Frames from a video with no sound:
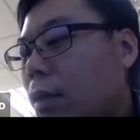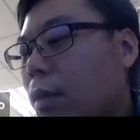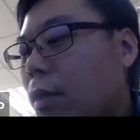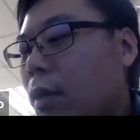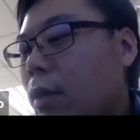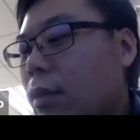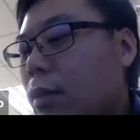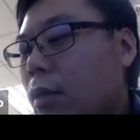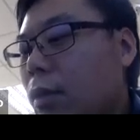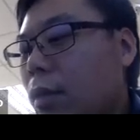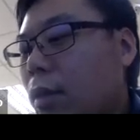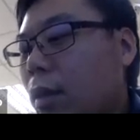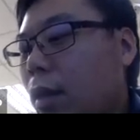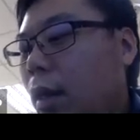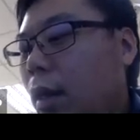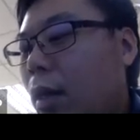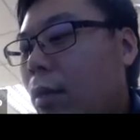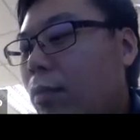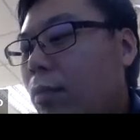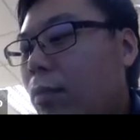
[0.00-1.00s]
this
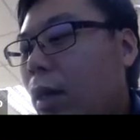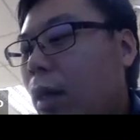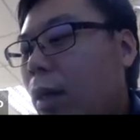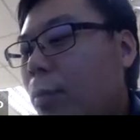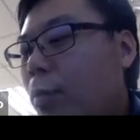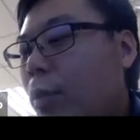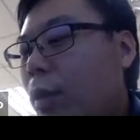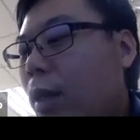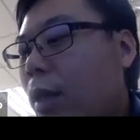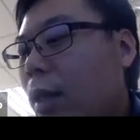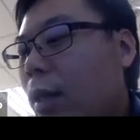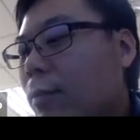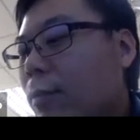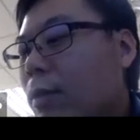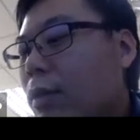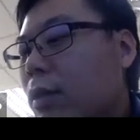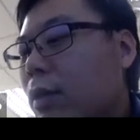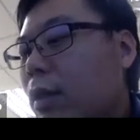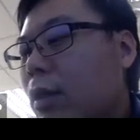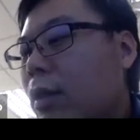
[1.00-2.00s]
alpha
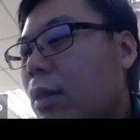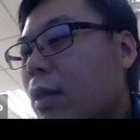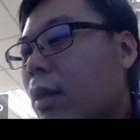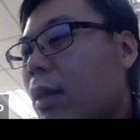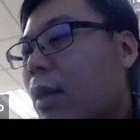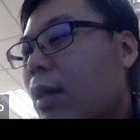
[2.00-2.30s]
becomes a